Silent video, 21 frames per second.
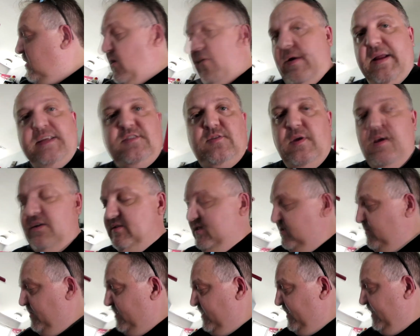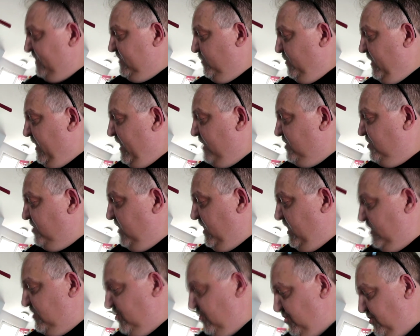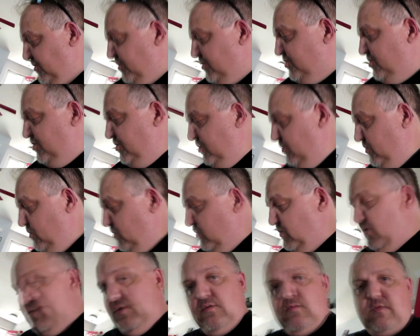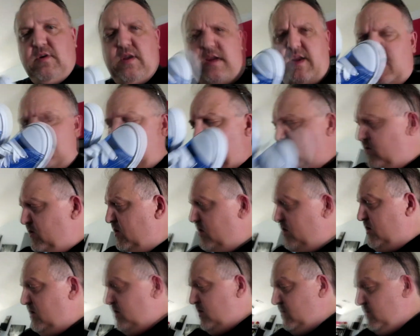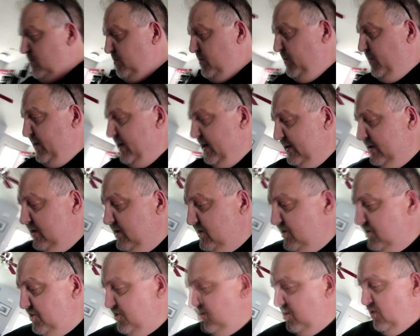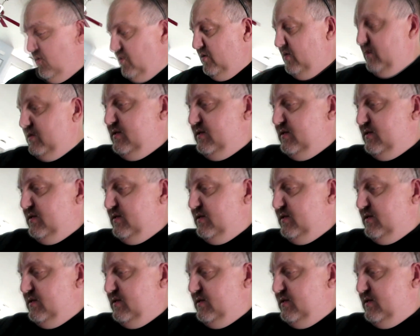All right, so here's some of the things that we got, Jay. I showed you the shoes right here. But we got this shirt.